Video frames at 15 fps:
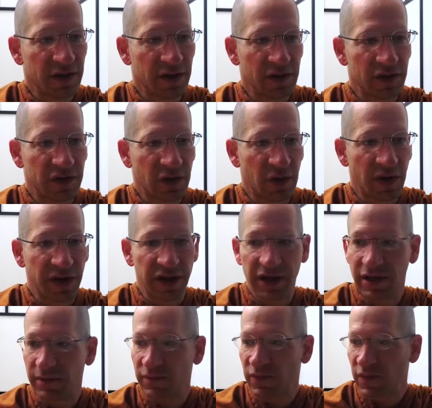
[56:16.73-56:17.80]
So I
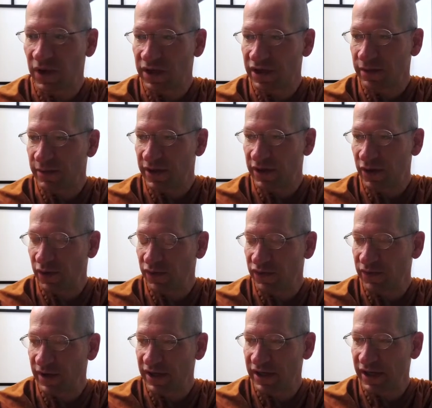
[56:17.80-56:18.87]
think I'm running a bit over
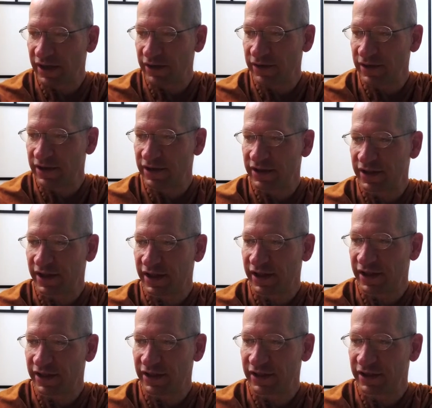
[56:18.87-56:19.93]
right now, and
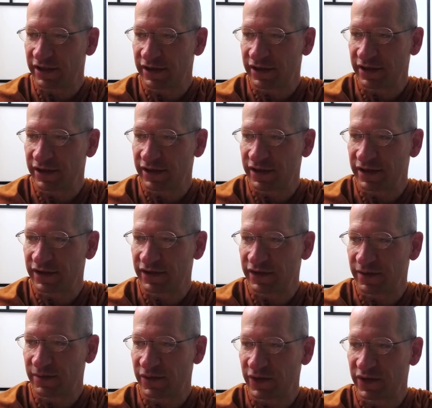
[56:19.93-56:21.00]
it's
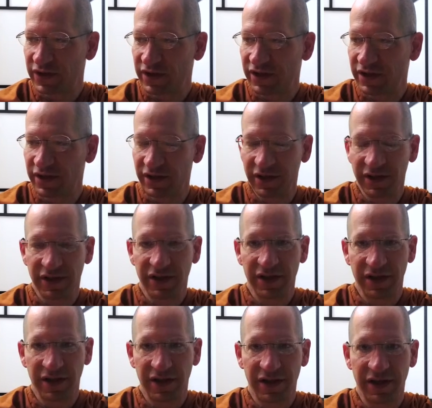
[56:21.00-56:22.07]
almost
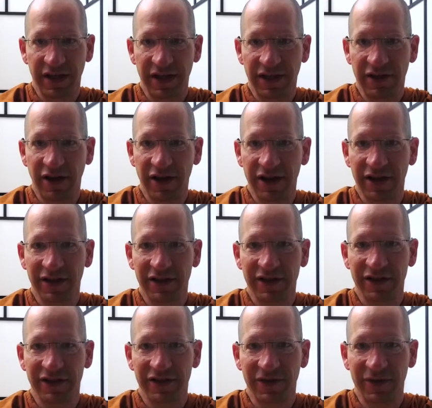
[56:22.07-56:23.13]
8 o'clock.
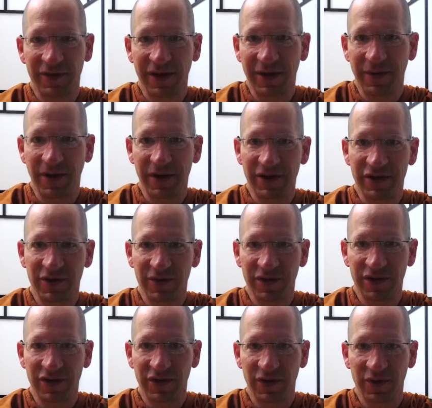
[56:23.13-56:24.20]
So I just
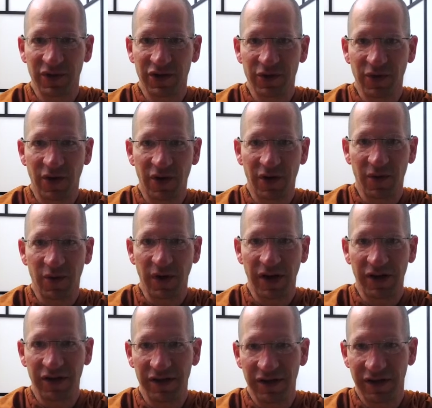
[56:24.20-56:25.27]
wanted to wish you all
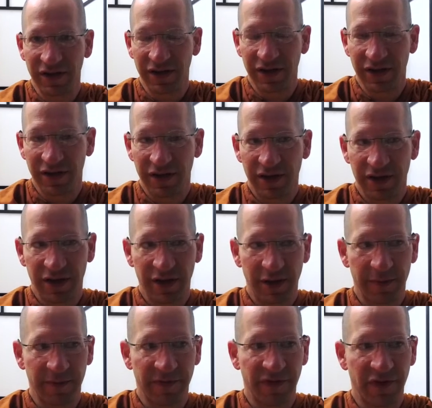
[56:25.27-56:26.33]
well.
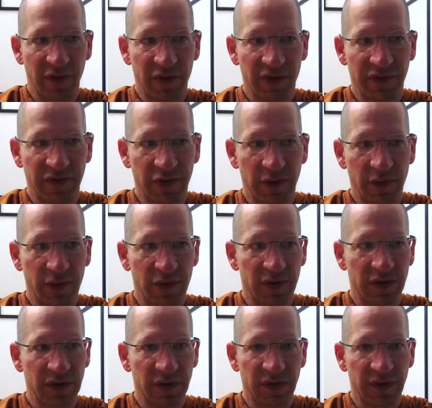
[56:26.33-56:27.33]
For those of you who will